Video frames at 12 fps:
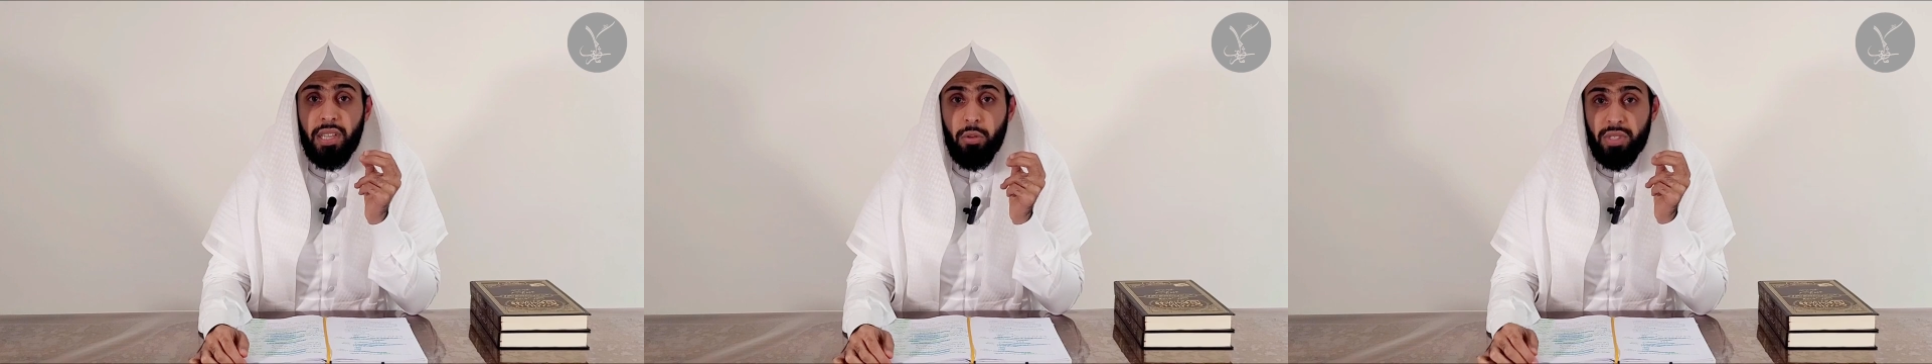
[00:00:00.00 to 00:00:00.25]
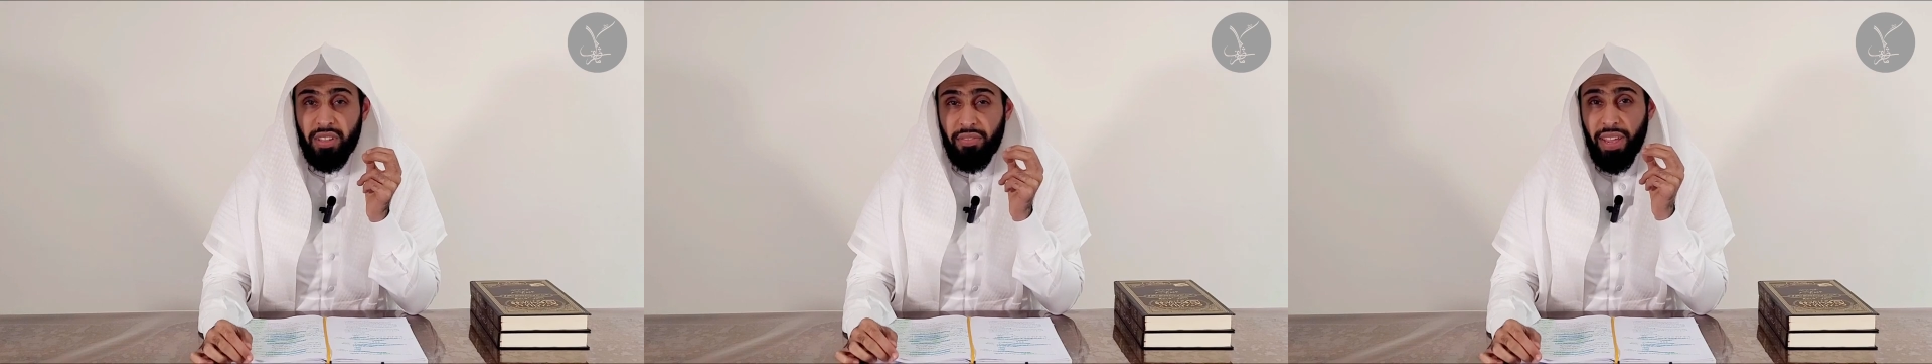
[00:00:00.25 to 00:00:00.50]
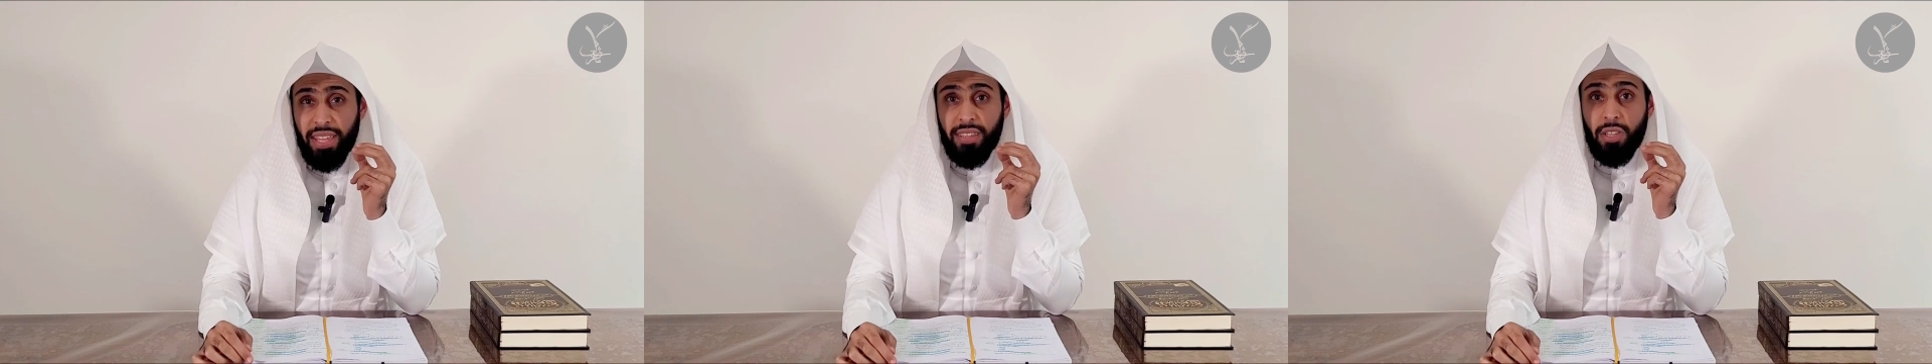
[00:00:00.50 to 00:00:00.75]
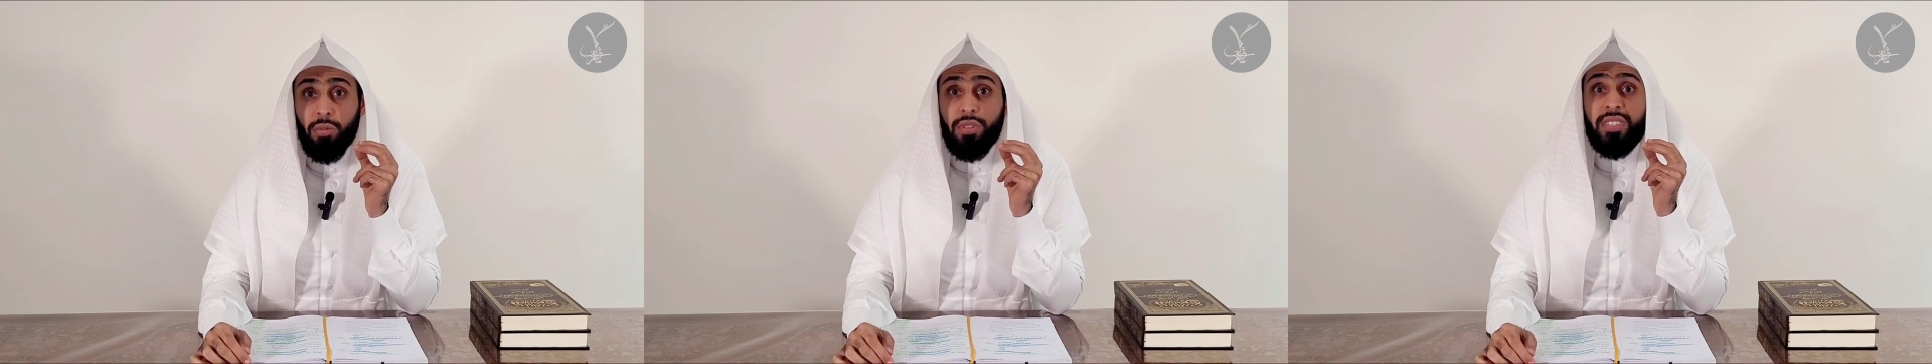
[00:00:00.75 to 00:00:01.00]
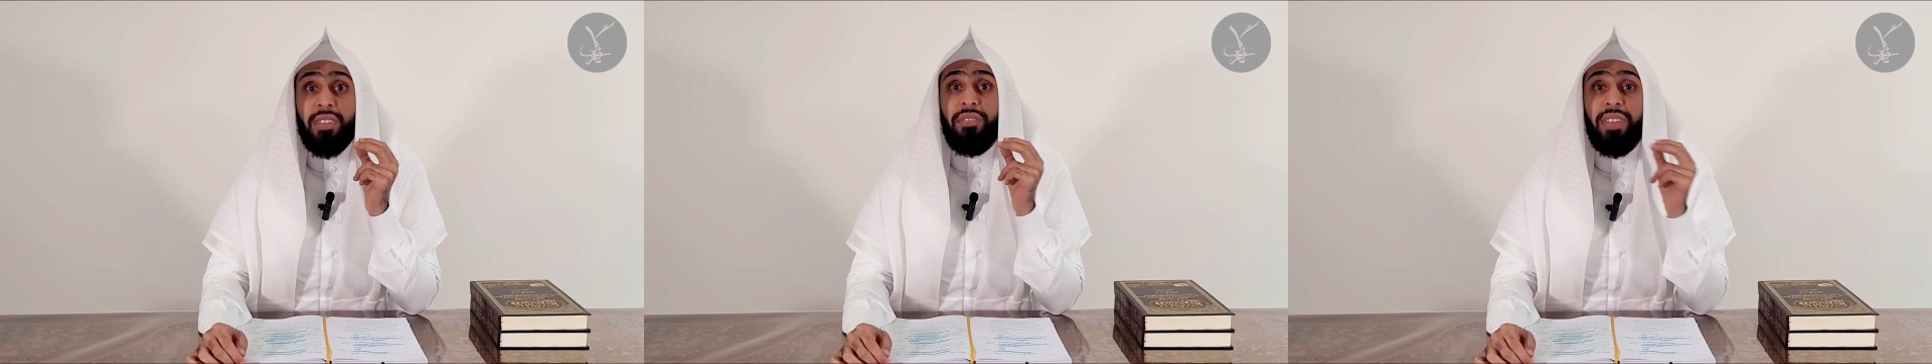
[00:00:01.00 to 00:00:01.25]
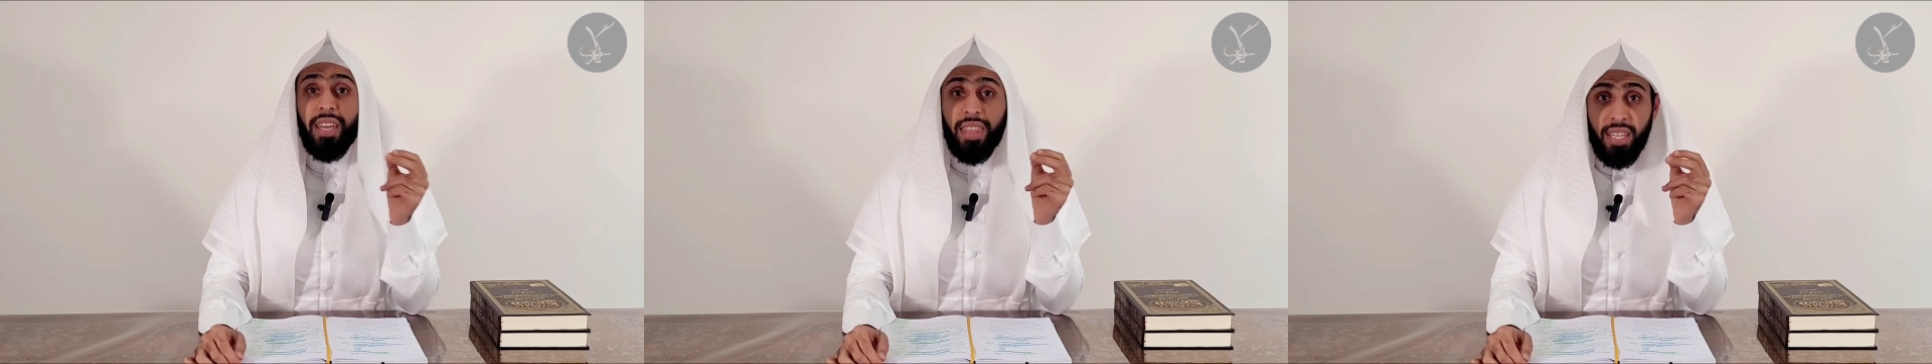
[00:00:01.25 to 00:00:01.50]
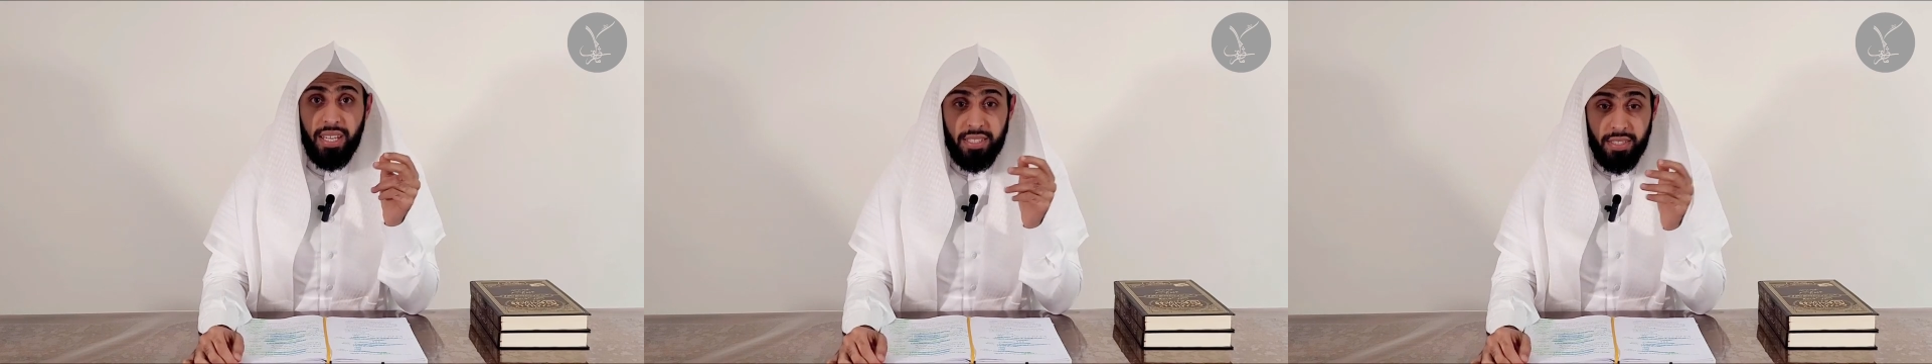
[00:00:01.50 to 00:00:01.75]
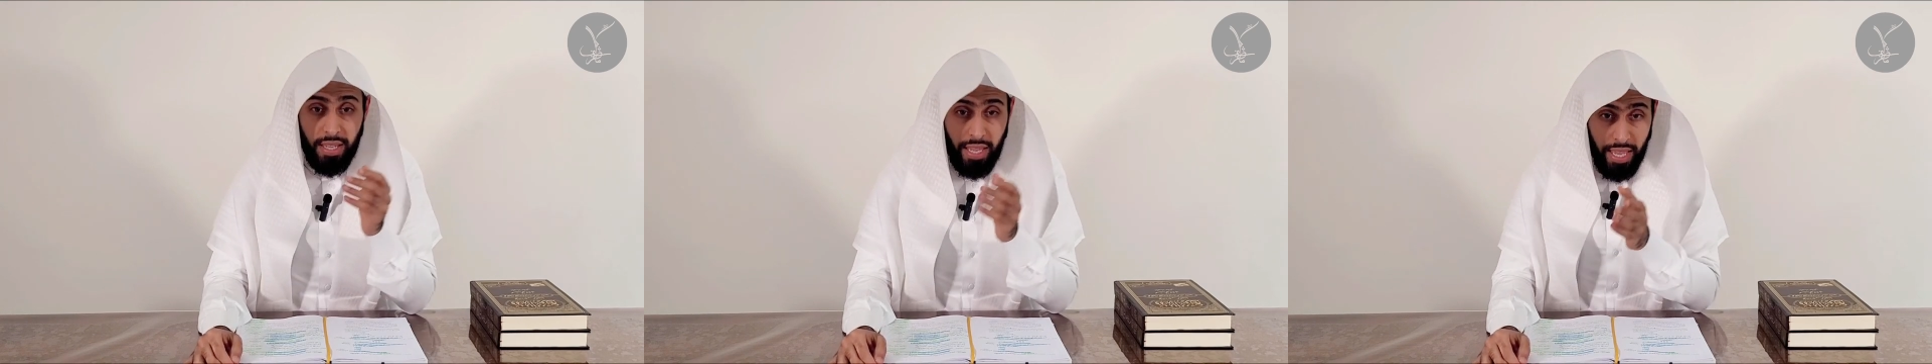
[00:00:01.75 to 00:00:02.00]
He was affected with severe
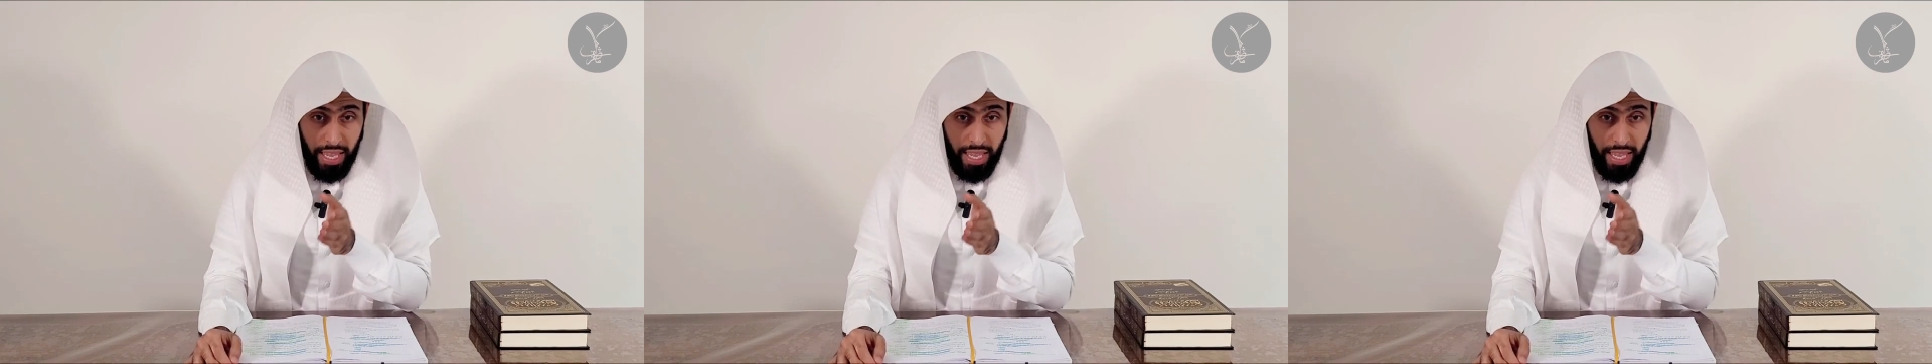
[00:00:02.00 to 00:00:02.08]
thirst,